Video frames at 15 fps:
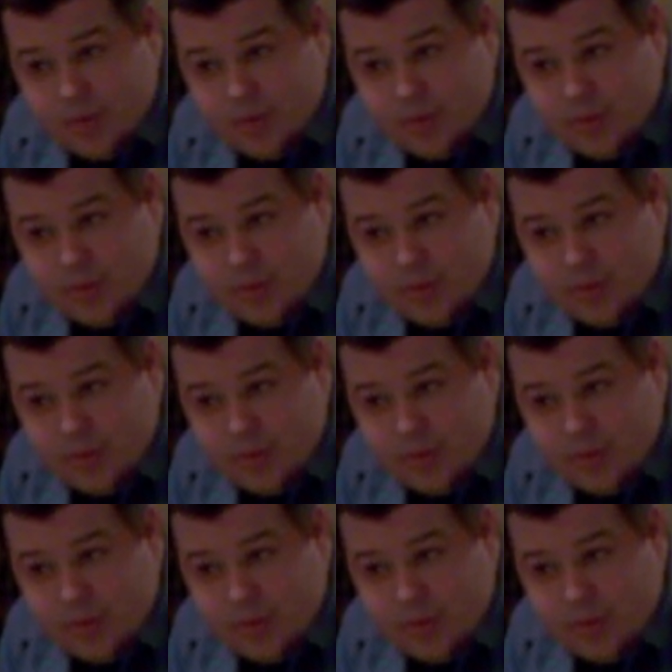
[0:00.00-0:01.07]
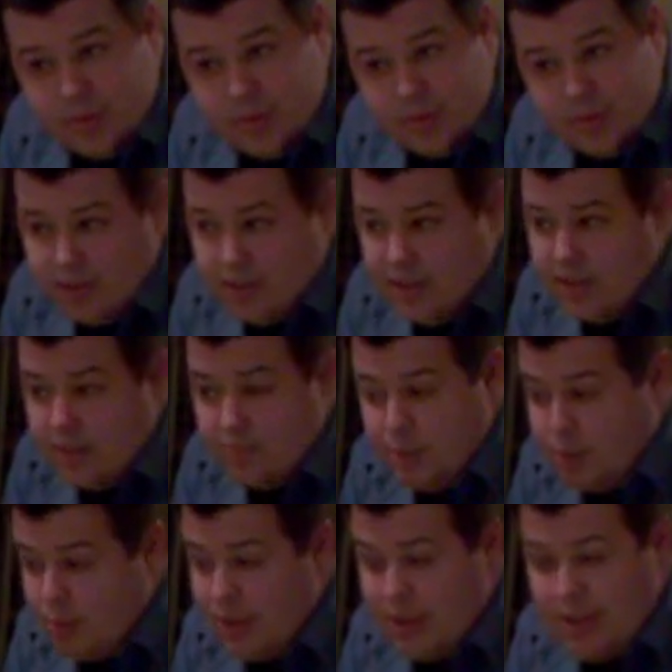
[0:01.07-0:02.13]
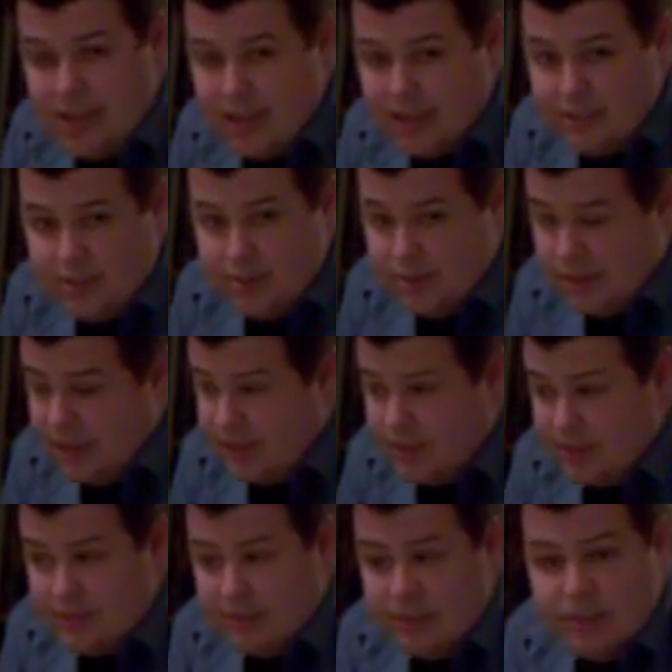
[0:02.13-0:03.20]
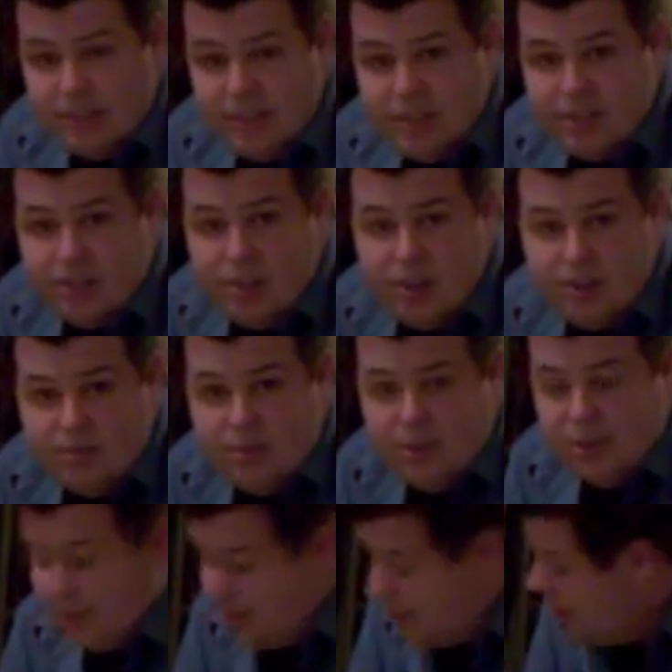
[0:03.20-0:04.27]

don't change your filter, you really ought to, unless it's a year-long filter,